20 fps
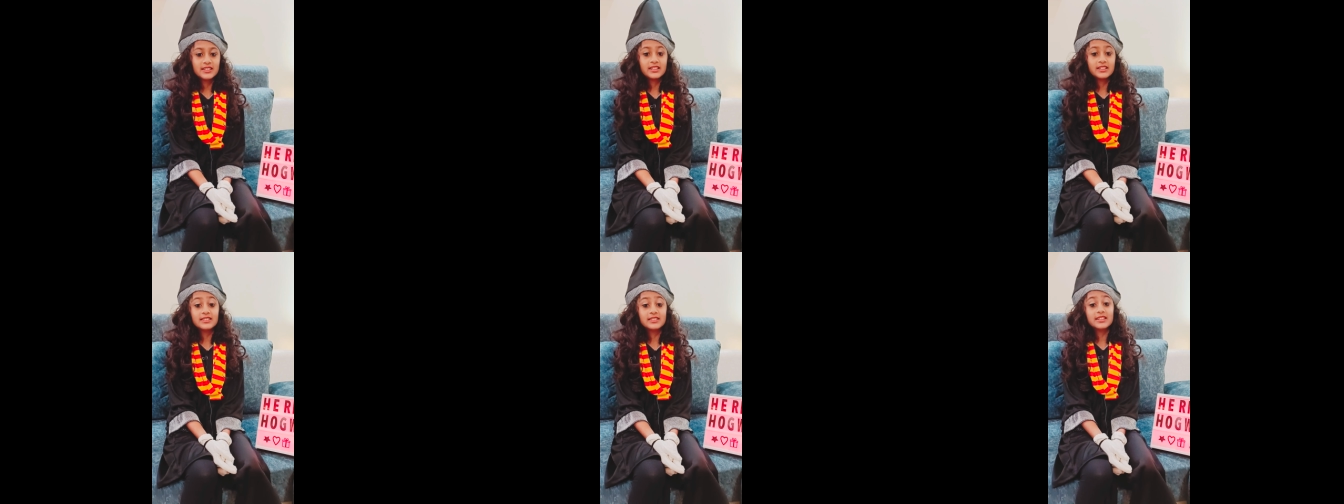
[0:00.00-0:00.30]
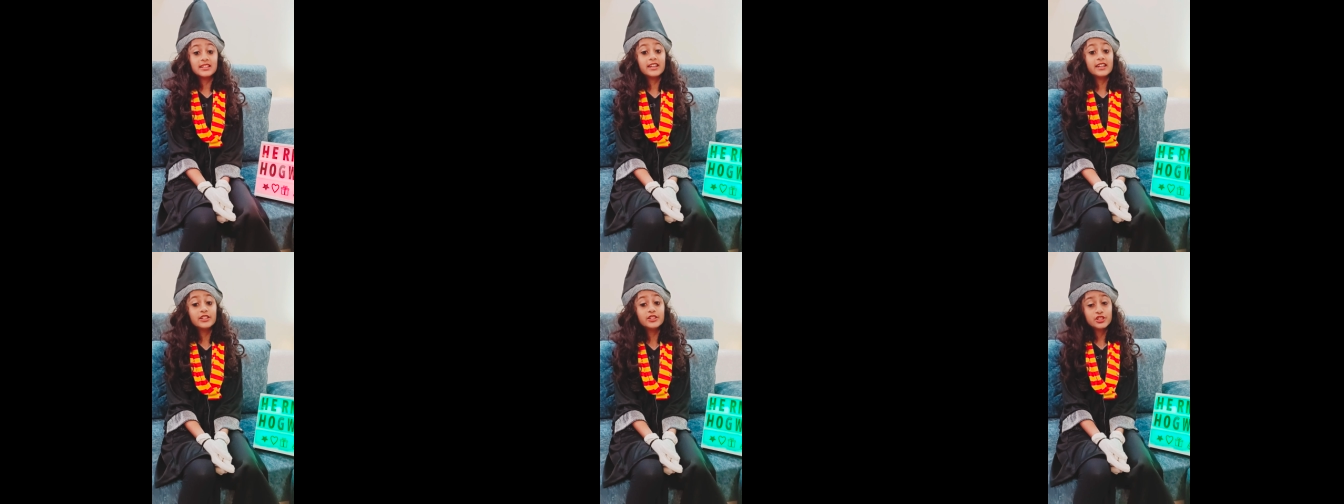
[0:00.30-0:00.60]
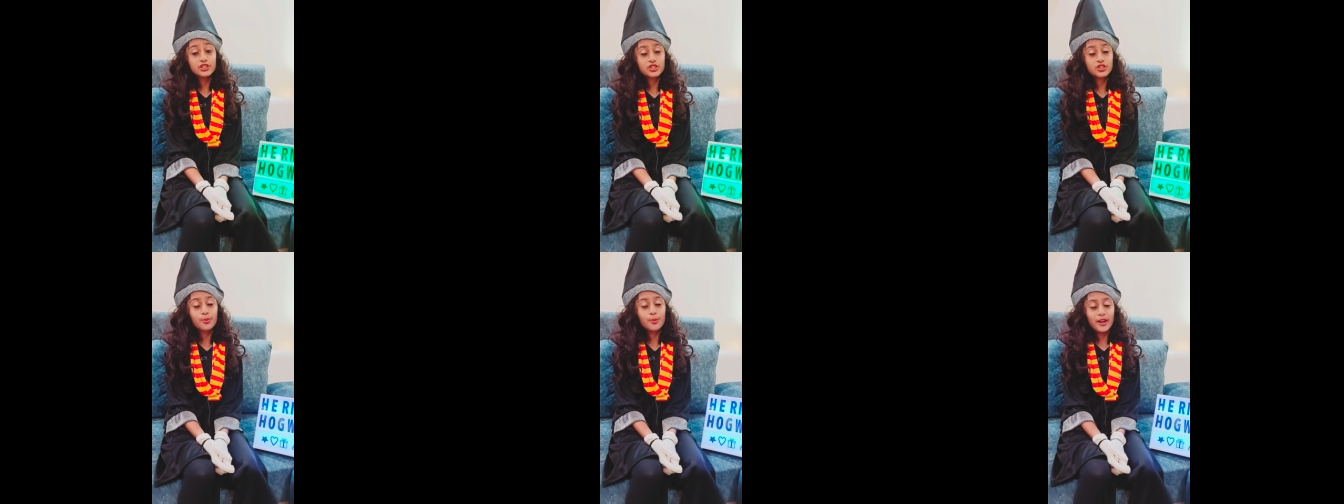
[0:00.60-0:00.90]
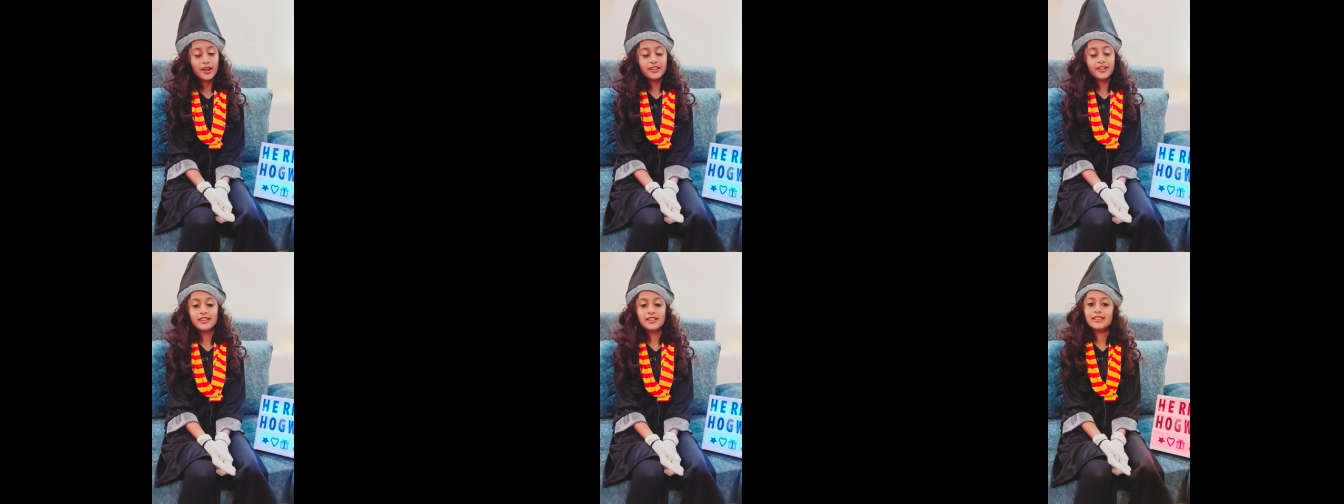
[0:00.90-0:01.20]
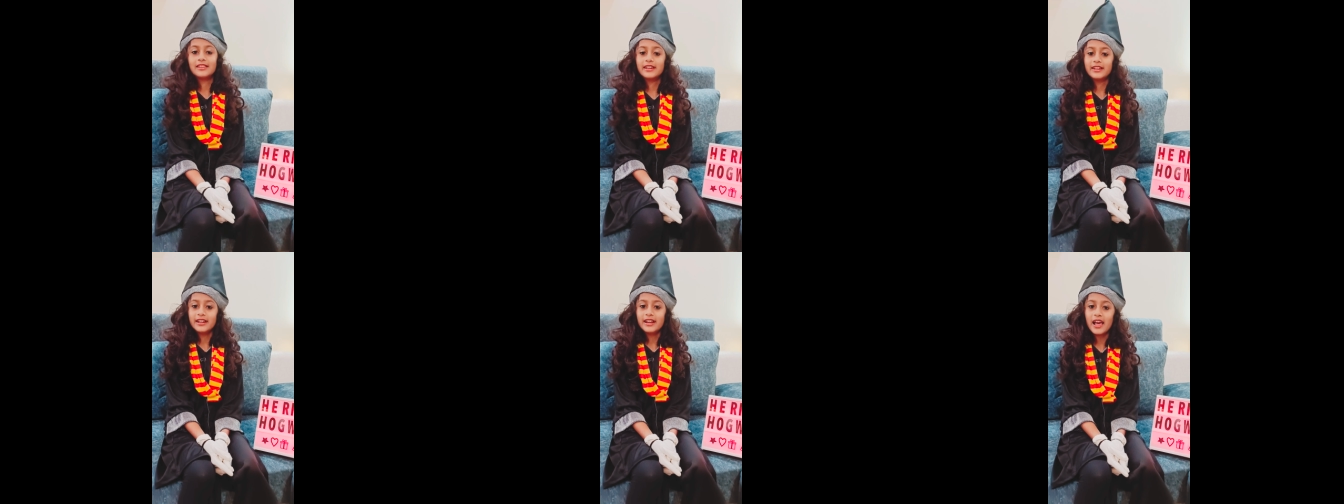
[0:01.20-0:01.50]
is
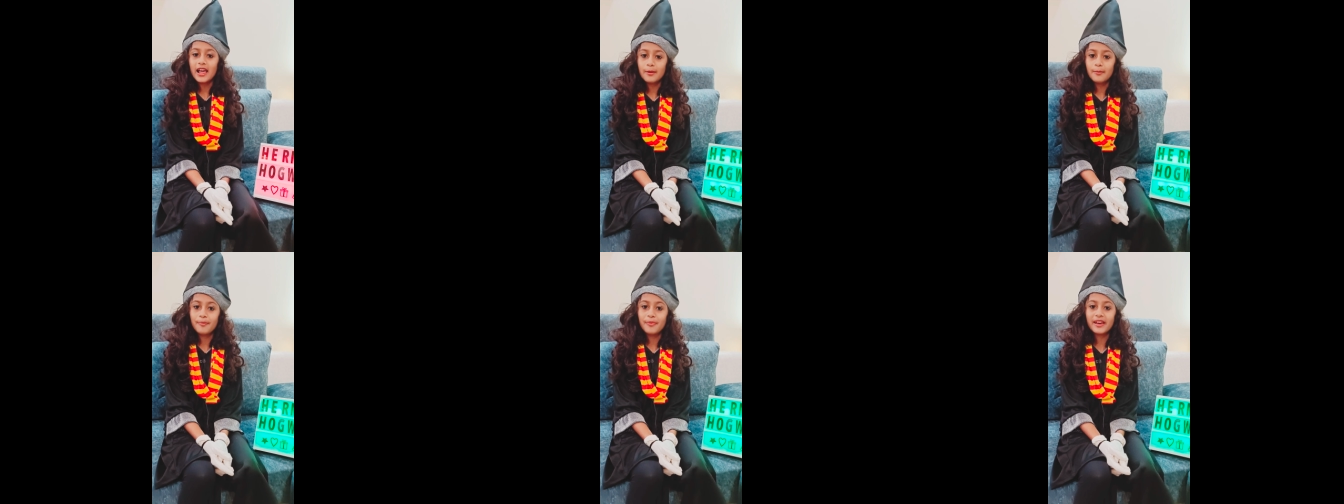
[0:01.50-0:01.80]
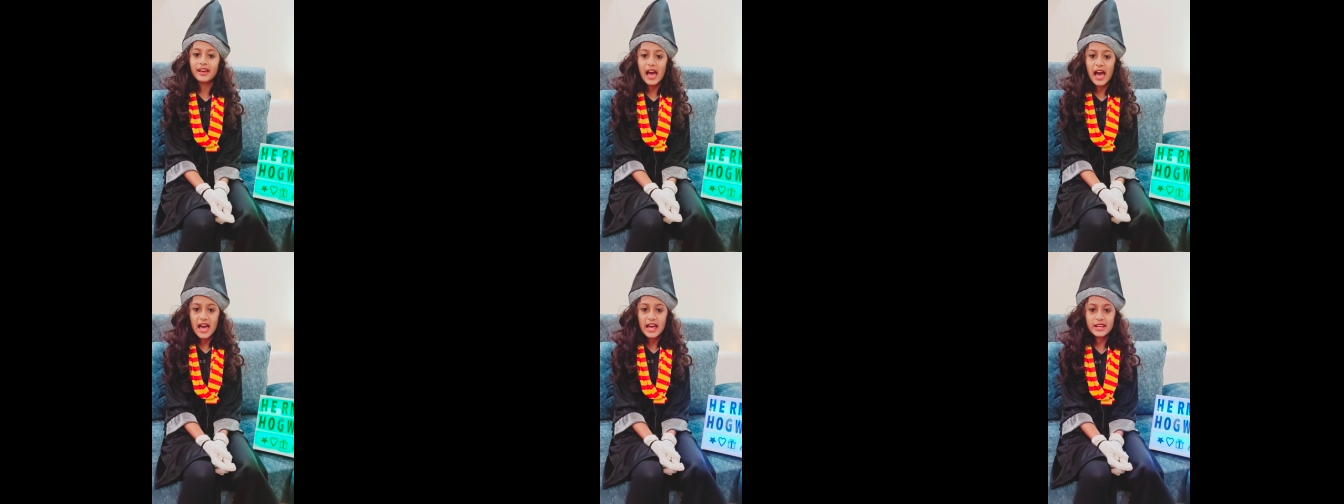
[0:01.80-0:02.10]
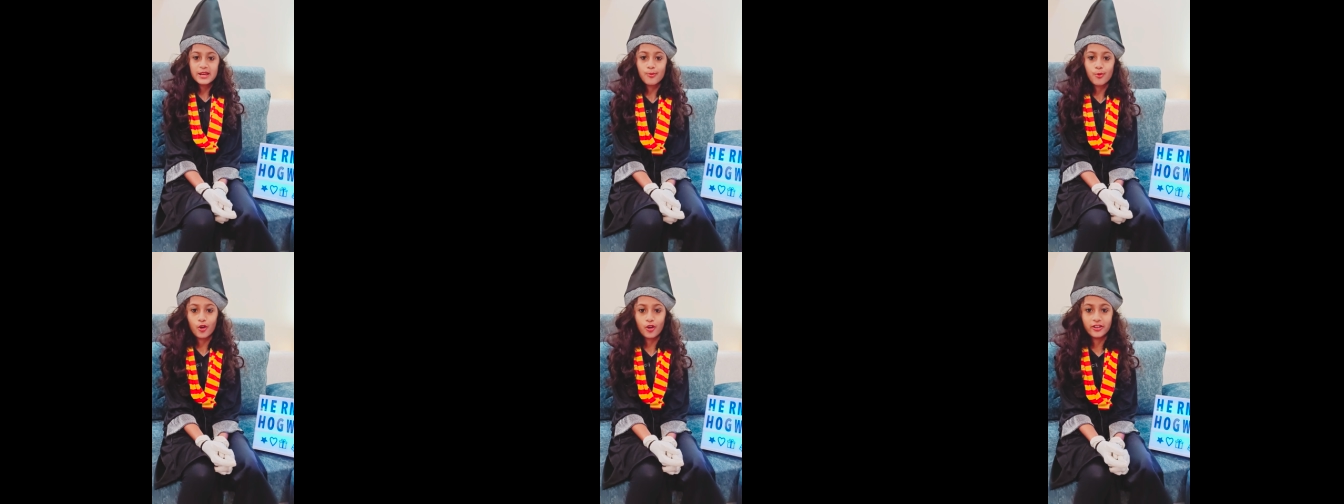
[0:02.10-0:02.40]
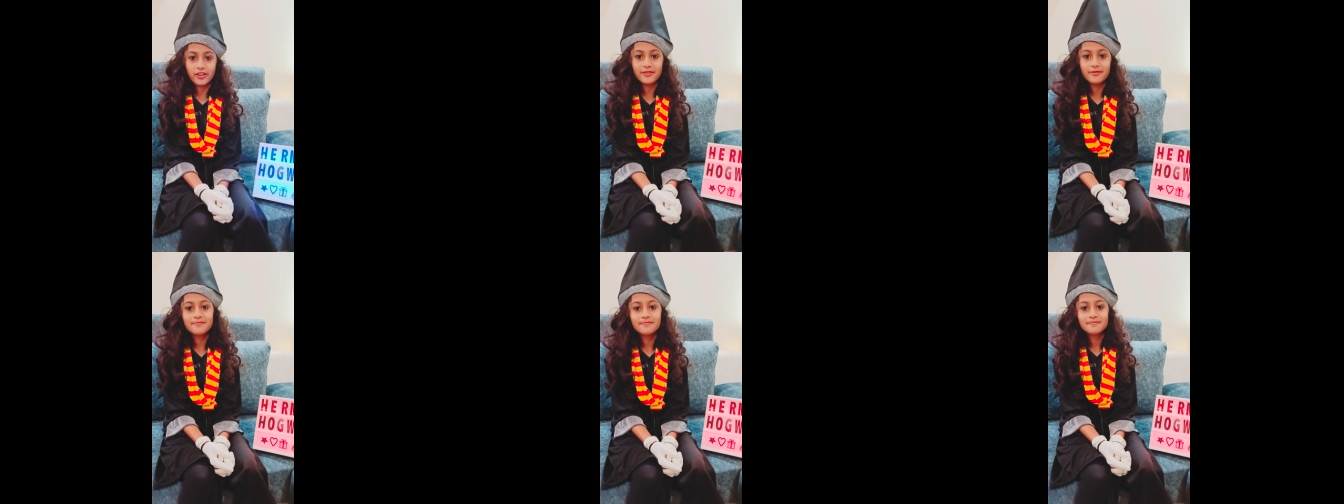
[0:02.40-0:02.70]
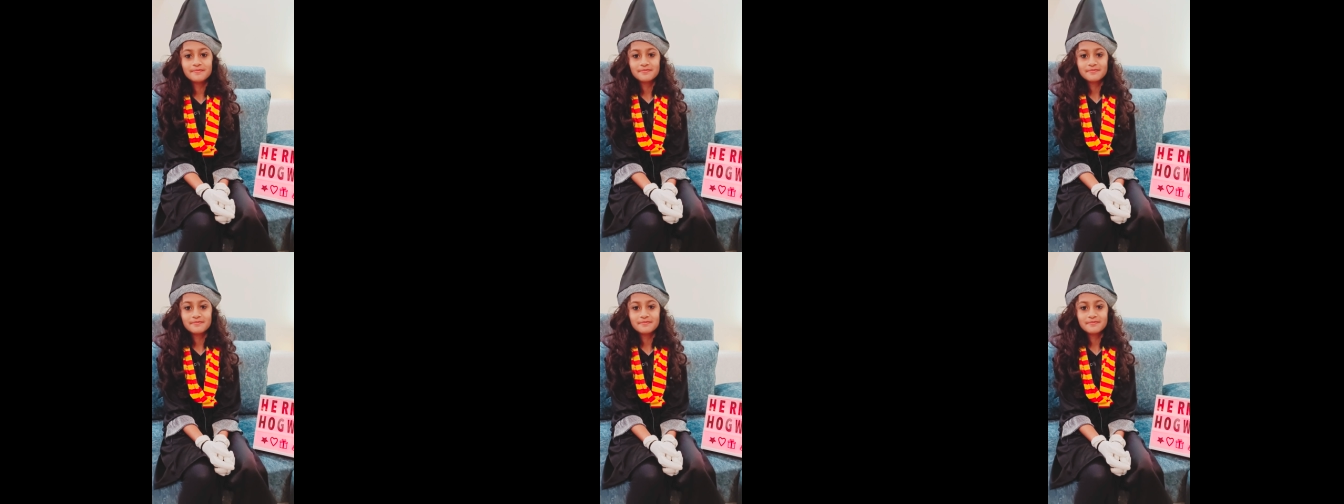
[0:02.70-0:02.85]
instrumental in helping Harry Potter.